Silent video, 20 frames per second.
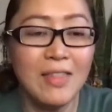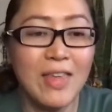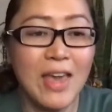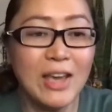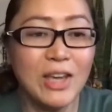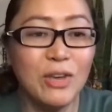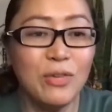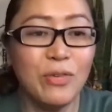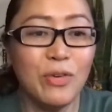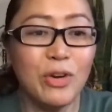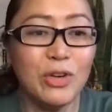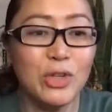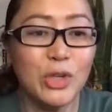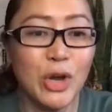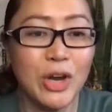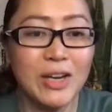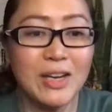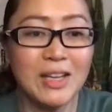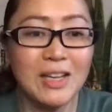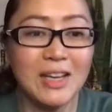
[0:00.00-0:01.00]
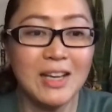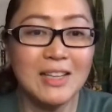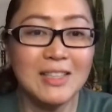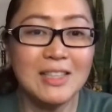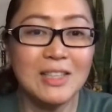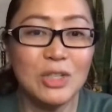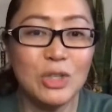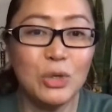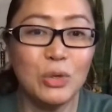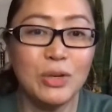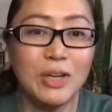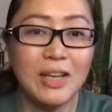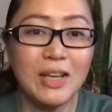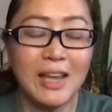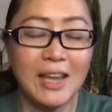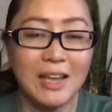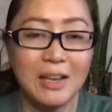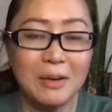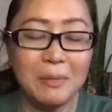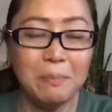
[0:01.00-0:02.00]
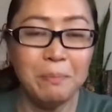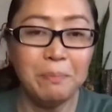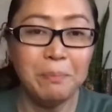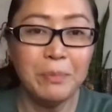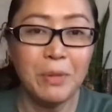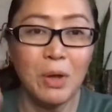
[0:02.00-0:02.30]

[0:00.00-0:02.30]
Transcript: Thank you for joining us and tuning in.